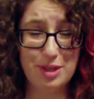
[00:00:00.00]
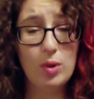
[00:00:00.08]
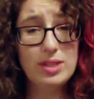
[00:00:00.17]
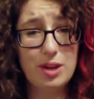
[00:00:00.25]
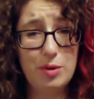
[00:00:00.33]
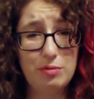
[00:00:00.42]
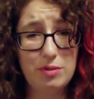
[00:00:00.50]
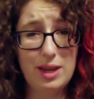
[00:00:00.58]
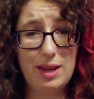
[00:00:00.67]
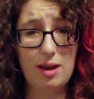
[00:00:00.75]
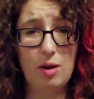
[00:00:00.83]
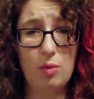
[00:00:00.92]
Once I quit
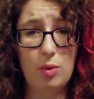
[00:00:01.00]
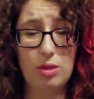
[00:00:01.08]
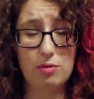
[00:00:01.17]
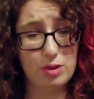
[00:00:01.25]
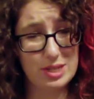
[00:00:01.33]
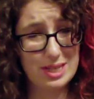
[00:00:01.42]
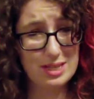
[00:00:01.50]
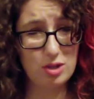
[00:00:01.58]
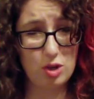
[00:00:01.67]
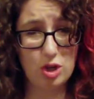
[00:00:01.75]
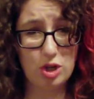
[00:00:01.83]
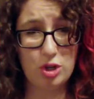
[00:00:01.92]
Fika, one of the first things I
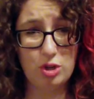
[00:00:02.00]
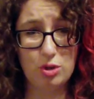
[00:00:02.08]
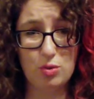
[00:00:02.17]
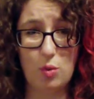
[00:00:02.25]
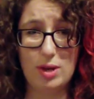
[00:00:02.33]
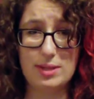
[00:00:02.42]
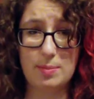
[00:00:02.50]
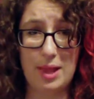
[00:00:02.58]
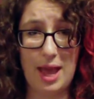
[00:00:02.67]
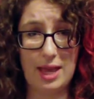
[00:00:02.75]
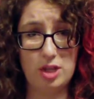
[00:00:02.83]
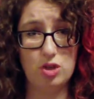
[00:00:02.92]
started to do was
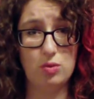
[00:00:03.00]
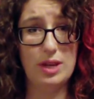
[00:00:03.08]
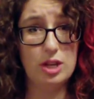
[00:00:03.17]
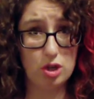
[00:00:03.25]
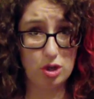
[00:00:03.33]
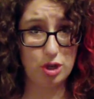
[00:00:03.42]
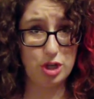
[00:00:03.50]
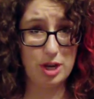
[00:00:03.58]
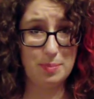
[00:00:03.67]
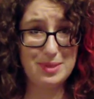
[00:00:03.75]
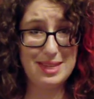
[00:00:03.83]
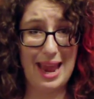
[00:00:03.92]
apply to
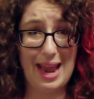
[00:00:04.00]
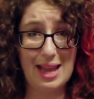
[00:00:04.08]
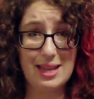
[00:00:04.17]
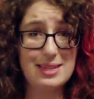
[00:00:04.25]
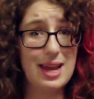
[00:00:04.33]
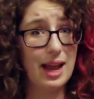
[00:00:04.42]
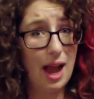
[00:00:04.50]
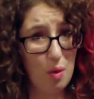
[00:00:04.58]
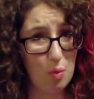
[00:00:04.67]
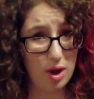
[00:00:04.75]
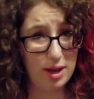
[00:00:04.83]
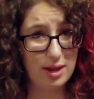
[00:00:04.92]
internships, and I
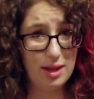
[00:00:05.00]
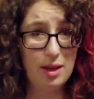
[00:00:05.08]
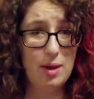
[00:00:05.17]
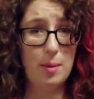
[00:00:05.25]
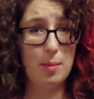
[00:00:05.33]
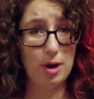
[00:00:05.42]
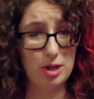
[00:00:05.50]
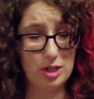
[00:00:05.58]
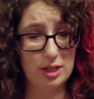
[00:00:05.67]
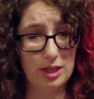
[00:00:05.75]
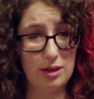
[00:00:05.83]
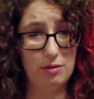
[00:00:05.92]
got one,
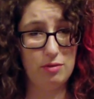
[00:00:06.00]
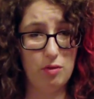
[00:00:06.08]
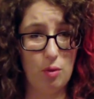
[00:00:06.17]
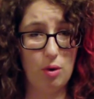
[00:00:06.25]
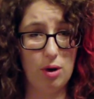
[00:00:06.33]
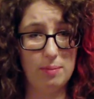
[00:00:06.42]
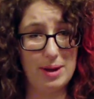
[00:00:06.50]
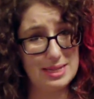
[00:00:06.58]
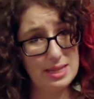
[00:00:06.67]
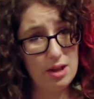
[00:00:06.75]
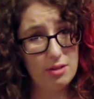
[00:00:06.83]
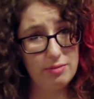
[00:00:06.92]
partially for
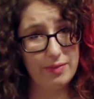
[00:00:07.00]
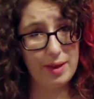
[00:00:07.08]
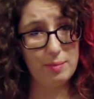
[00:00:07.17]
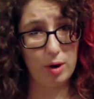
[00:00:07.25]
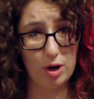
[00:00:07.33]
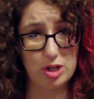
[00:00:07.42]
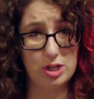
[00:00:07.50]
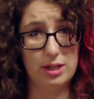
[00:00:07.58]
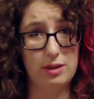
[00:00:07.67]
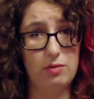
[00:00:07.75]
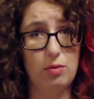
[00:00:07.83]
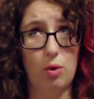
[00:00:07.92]
myself and
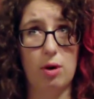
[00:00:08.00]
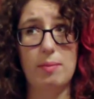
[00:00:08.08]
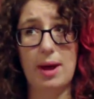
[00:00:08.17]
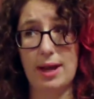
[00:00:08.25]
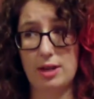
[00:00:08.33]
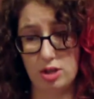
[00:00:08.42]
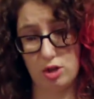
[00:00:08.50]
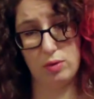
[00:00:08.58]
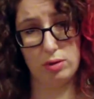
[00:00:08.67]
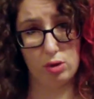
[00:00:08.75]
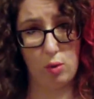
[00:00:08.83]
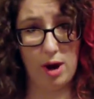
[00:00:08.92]
partially for my
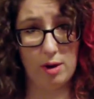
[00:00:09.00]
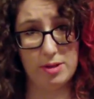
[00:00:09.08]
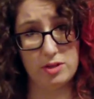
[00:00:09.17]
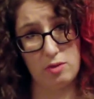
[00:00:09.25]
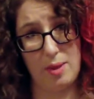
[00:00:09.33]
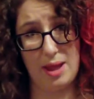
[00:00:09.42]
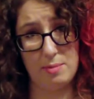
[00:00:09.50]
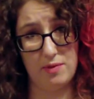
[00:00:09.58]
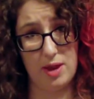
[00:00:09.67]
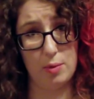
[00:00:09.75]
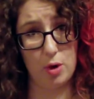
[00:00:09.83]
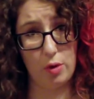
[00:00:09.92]
degree requirements for my
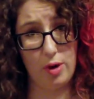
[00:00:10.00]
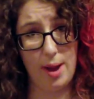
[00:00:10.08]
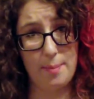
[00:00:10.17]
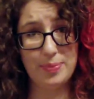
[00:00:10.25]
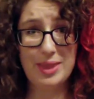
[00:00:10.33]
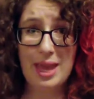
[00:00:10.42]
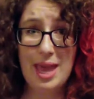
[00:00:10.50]
MFA program.